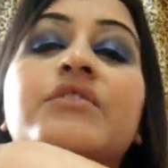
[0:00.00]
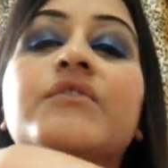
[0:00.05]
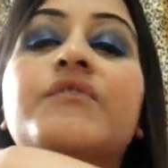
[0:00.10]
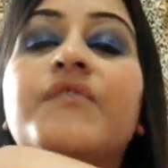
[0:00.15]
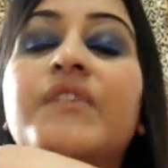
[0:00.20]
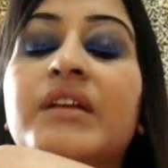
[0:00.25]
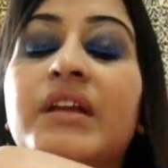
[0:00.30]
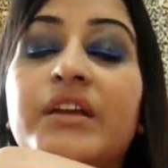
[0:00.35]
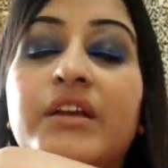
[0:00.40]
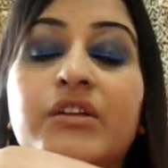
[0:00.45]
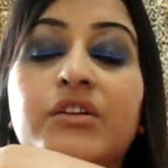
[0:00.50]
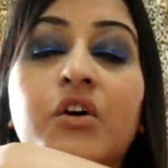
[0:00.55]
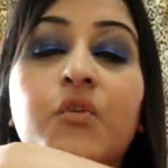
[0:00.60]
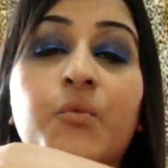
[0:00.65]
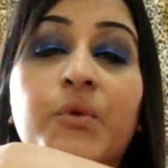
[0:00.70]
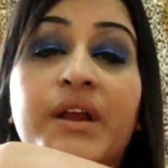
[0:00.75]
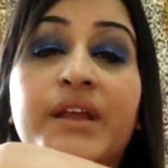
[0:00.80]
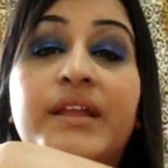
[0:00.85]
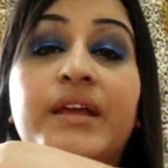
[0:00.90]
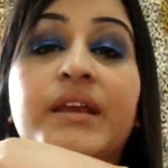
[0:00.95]
You feel like you're
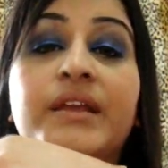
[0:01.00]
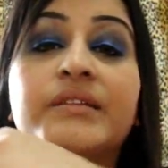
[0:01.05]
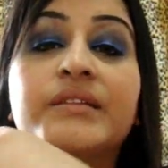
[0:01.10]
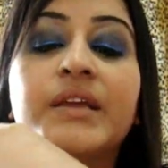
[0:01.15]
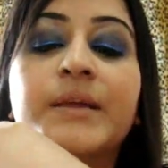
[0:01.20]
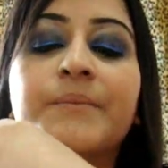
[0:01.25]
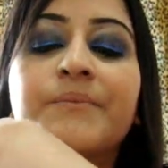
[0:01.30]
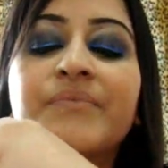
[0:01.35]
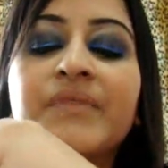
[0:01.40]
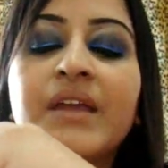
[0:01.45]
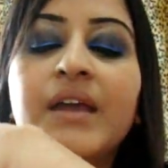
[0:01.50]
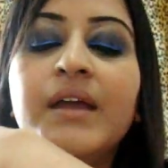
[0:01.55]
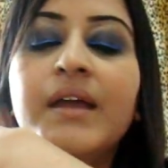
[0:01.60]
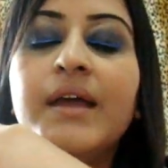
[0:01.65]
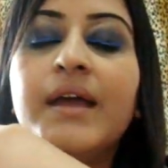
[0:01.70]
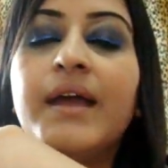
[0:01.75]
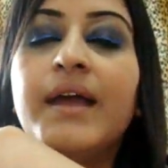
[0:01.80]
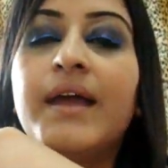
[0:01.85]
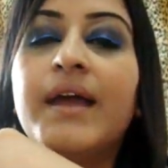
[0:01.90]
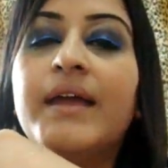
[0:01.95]
not wearing anything.
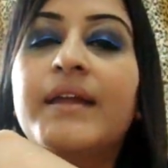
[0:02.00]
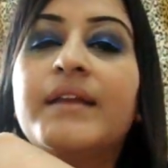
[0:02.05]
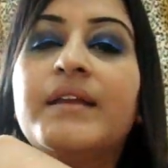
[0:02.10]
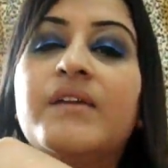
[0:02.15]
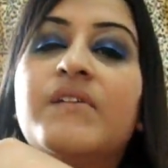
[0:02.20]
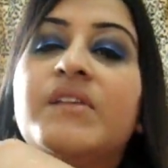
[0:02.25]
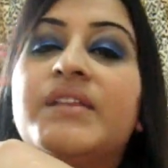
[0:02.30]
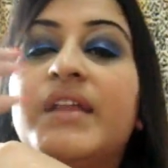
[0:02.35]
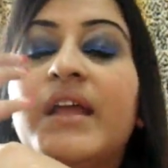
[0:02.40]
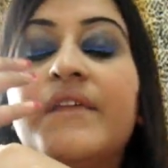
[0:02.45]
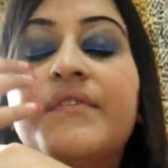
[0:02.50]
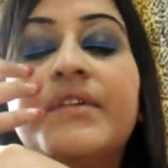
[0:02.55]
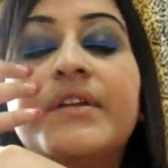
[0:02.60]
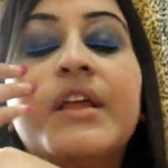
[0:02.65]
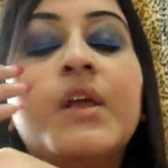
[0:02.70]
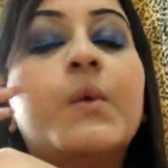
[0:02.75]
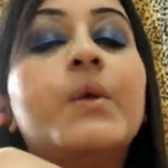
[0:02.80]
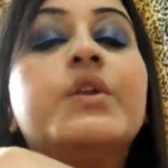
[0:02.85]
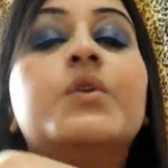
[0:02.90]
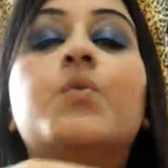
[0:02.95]
And at the end of the
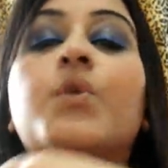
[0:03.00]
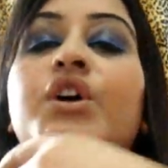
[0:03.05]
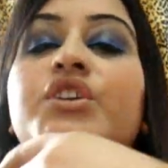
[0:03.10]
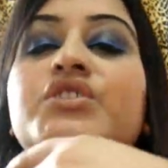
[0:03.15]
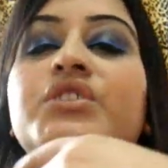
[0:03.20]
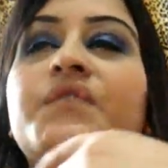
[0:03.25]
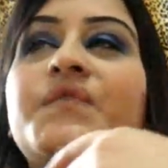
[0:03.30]
day, when you wash